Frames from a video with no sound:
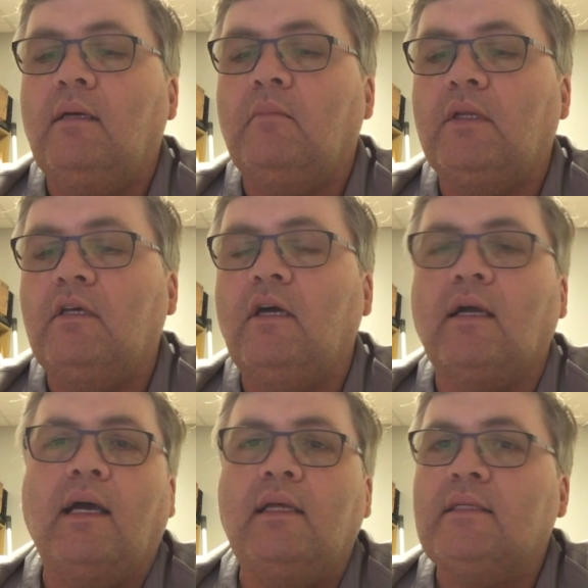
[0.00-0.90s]
But the young
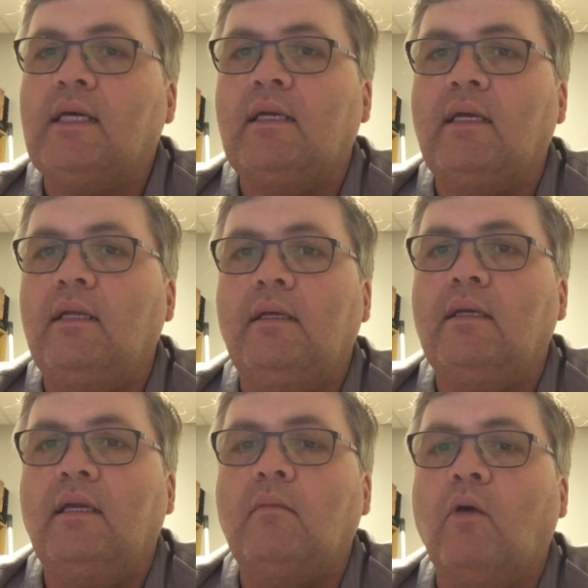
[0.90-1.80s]
guy didn't take
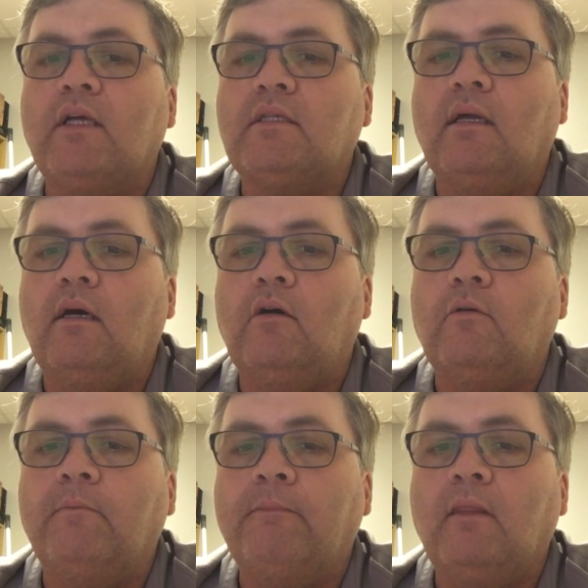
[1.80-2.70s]
any any breaks at all.